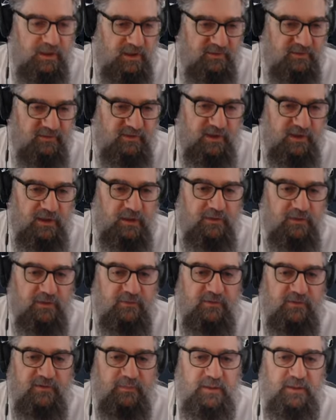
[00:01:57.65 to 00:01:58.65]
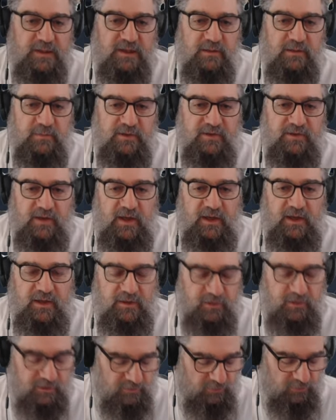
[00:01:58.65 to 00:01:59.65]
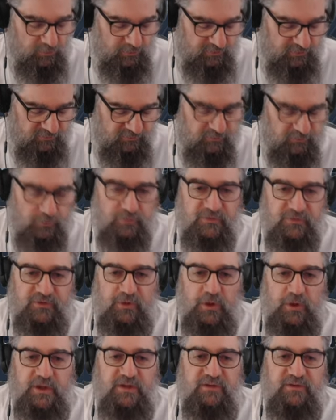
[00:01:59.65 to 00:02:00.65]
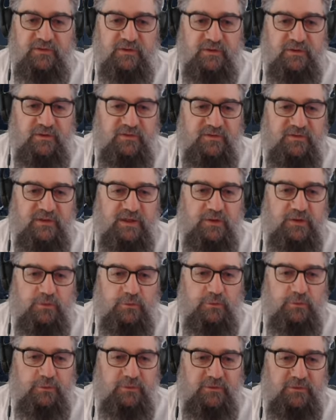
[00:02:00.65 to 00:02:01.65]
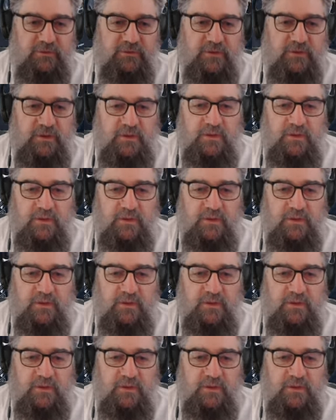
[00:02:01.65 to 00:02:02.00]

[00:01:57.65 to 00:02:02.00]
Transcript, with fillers: and stay under the speed limit and acknowledge your signs and signals,